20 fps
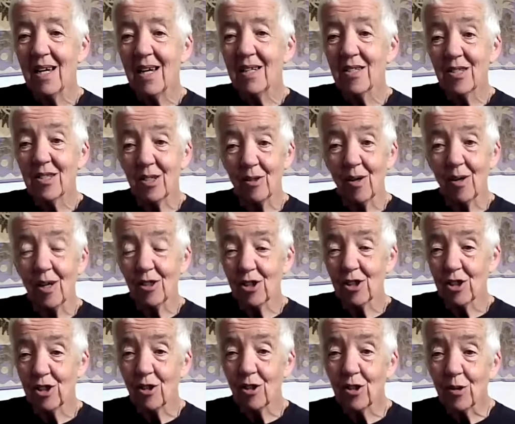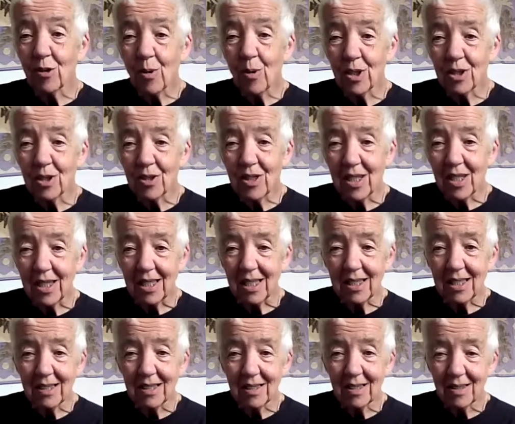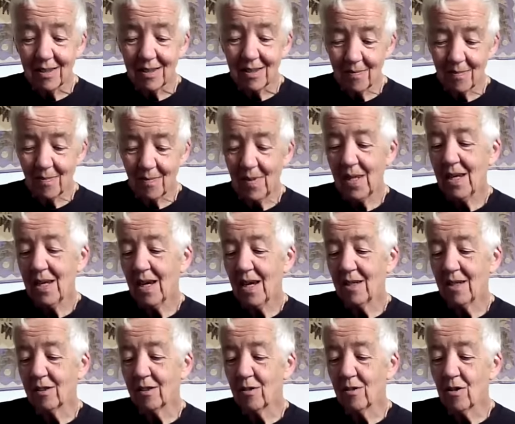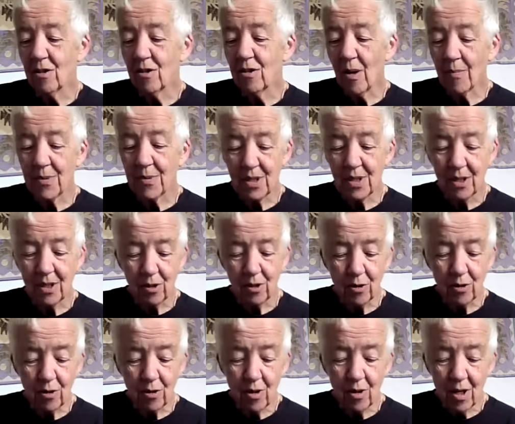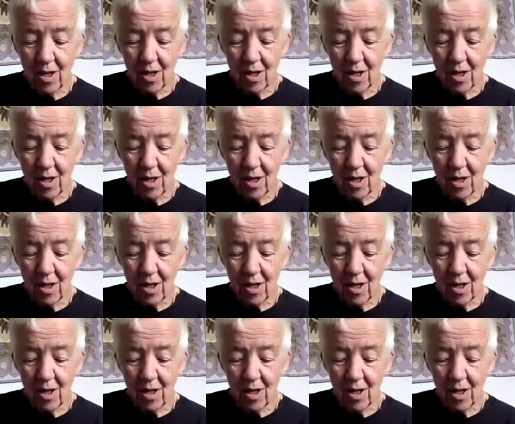So I'll show you what you need, and grown-ups, you